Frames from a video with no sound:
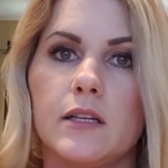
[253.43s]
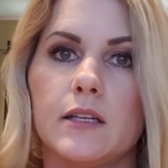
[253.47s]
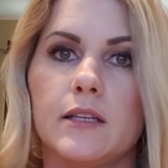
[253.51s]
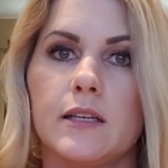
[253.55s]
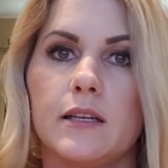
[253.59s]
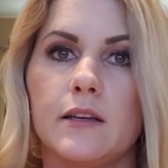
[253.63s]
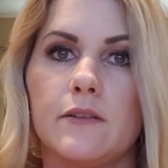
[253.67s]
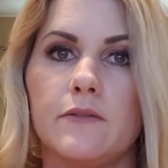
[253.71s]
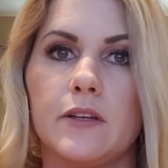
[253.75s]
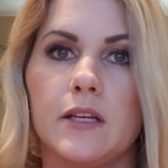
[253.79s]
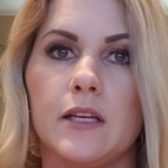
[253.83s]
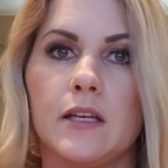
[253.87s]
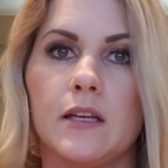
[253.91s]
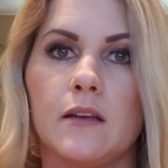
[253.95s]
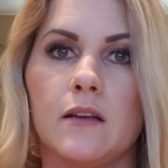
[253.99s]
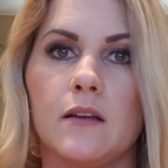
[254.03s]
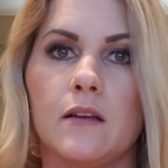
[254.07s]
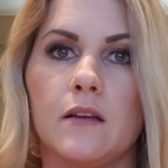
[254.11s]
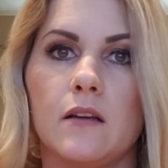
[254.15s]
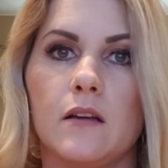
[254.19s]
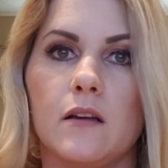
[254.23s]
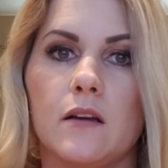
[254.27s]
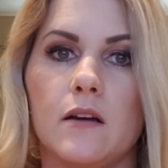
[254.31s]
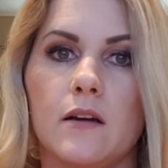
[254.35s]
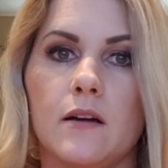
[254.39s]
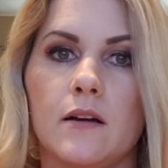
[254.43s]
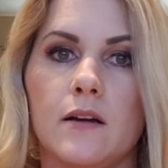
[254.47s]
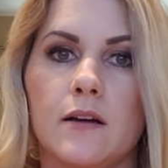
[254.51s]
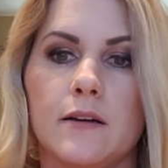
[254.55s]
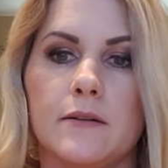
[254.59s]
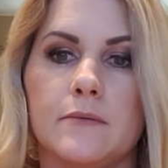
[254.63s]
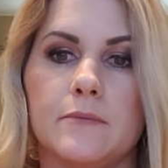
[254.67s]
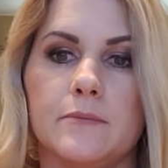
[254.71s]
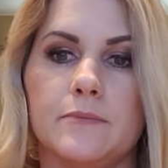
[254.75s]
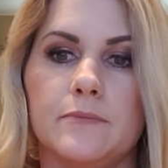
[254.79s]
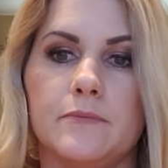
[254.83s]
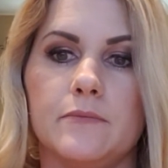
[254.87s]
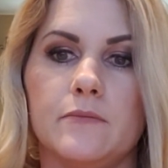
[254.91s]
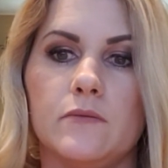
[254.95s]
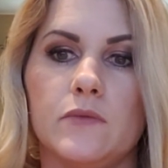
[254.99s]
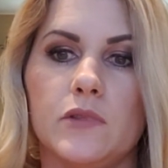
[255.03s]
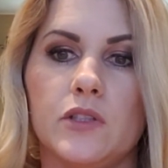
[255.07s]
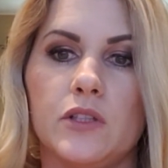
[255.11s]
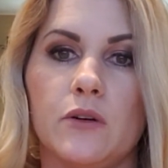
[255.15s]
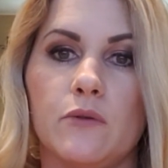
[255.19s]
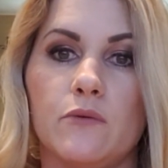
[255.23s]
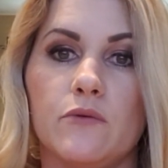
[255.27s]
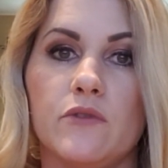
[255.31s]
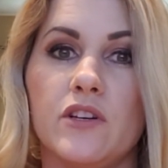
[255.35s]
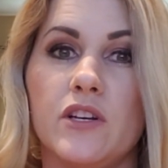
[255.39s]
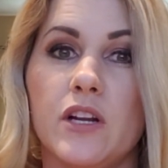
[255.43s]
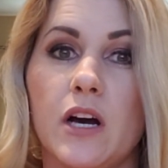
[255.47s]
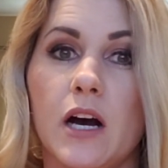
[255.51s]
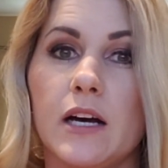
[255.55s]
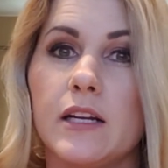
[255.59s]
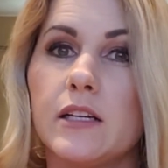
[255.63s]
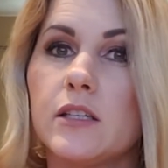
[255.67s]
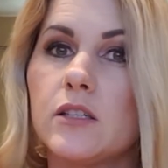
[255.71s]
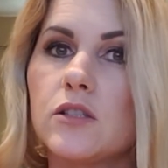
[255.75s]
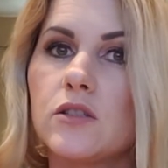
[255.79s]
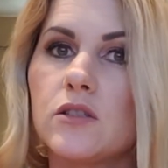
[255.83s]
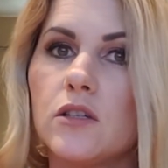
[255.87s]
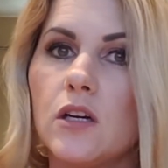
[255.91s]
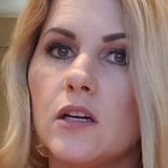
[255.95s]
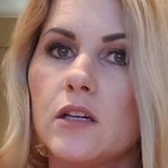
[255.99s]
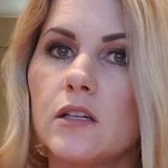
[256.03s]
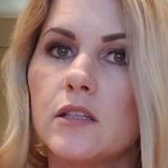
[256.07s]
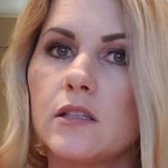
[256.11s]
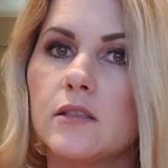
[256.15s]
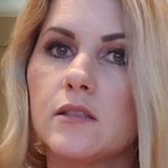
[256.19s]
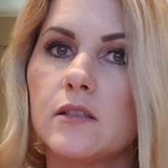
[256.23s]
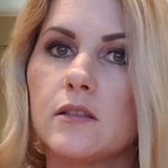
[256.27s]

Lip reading: giving, not as strong